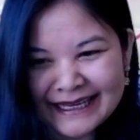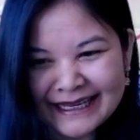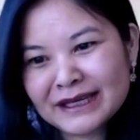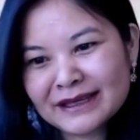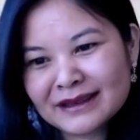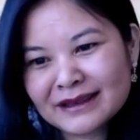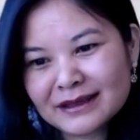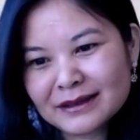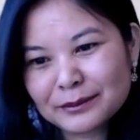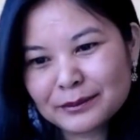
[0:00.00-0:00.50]

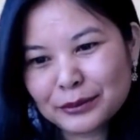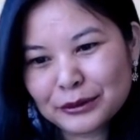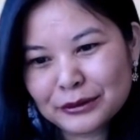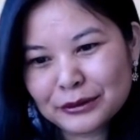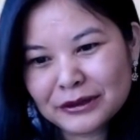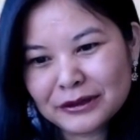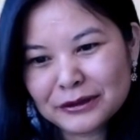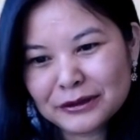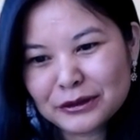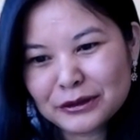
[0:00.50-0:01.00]
Following the
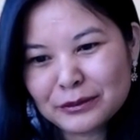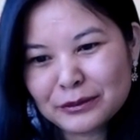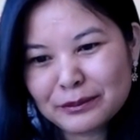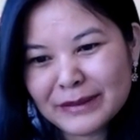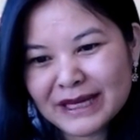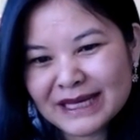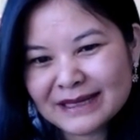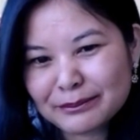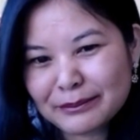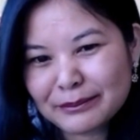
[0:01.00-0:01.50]

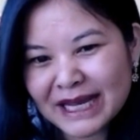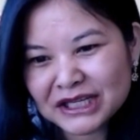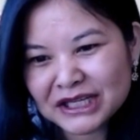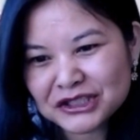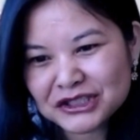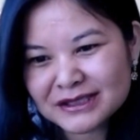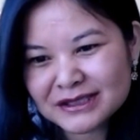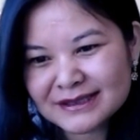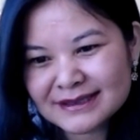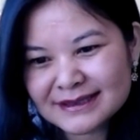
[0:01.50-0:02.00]
polo
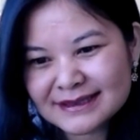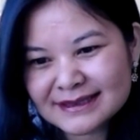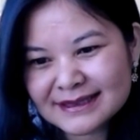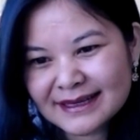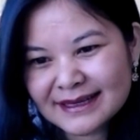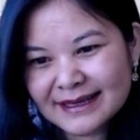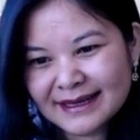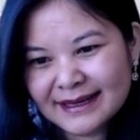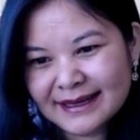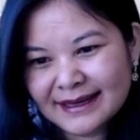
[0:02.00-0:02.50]
matches,
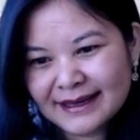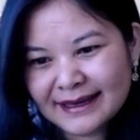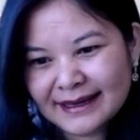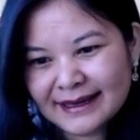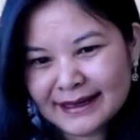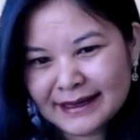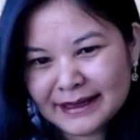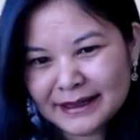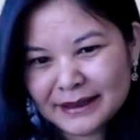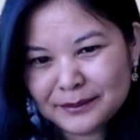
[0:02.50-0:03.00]

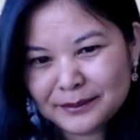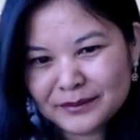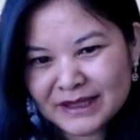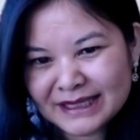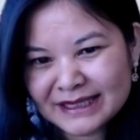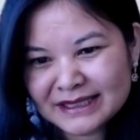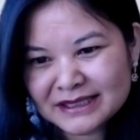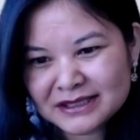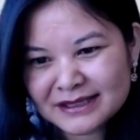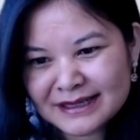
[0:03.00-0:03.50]

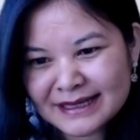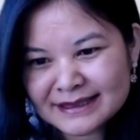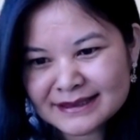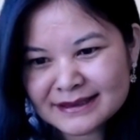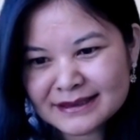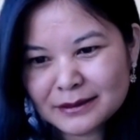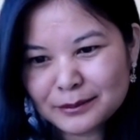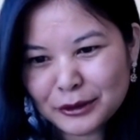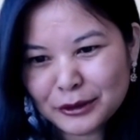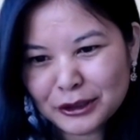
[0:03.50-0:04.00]
the
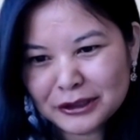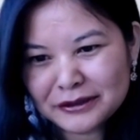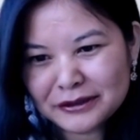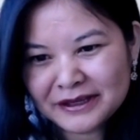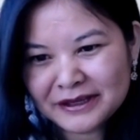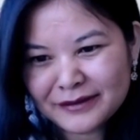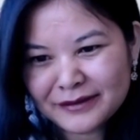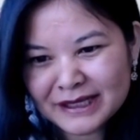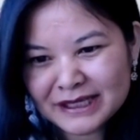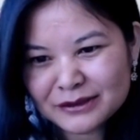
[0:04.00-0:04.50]
international
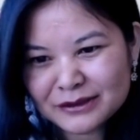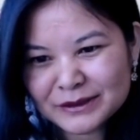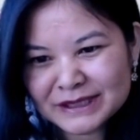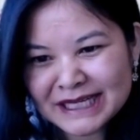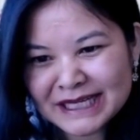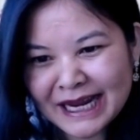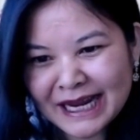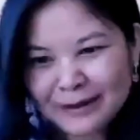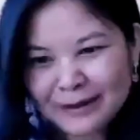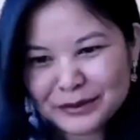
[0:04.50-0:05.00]
polo
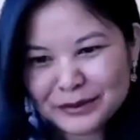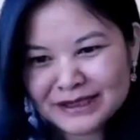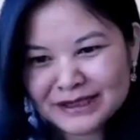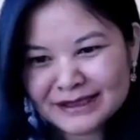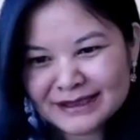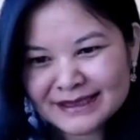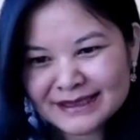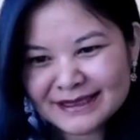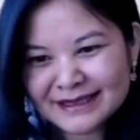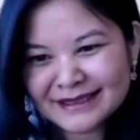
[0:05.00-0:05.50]
event which
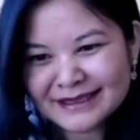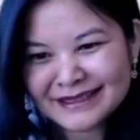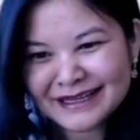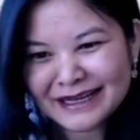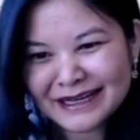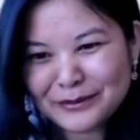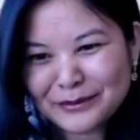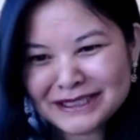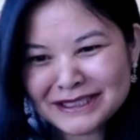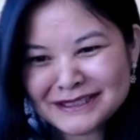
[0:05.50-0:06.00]
happened
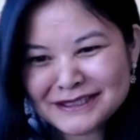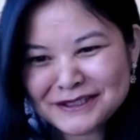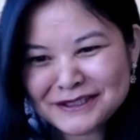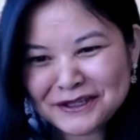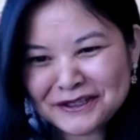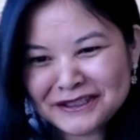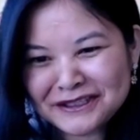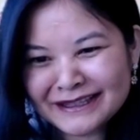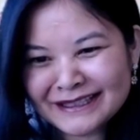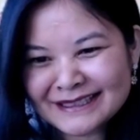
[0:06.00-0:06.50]

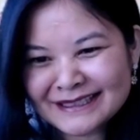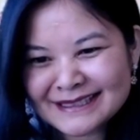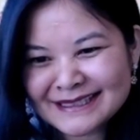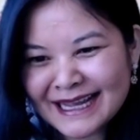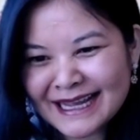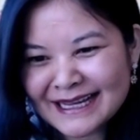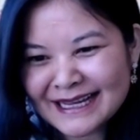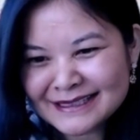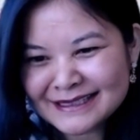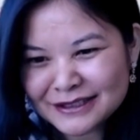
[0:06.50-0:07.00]
comments on
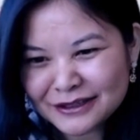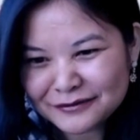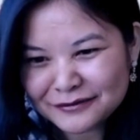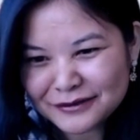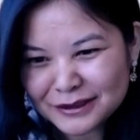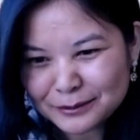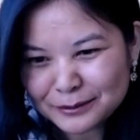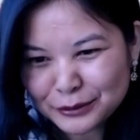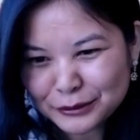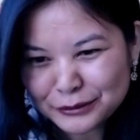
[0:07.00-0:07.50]
the size
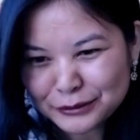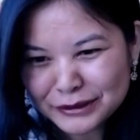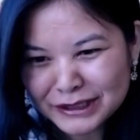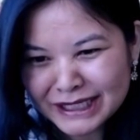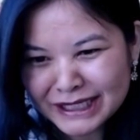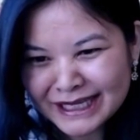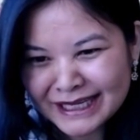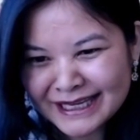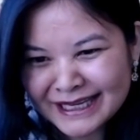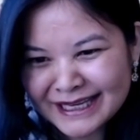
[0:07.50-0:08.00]
of the
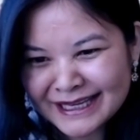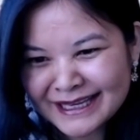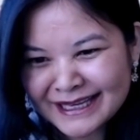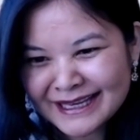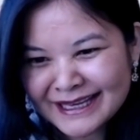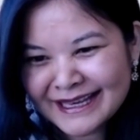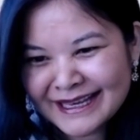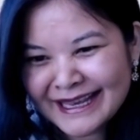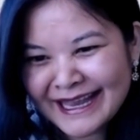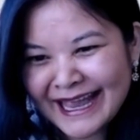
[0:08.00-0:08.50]

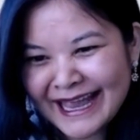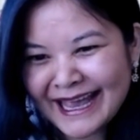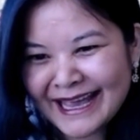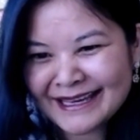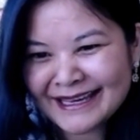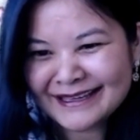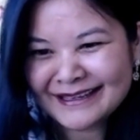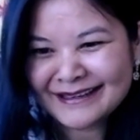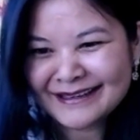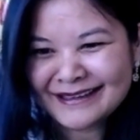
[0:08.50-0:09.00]
pony
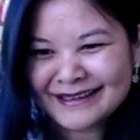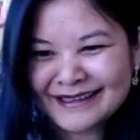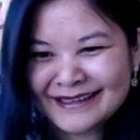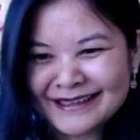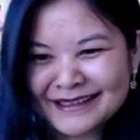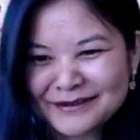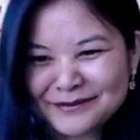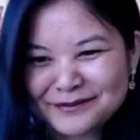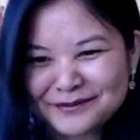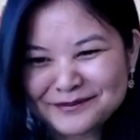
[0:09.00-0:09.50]

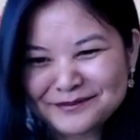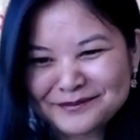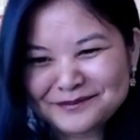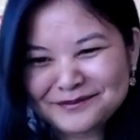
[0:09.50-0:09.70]
and,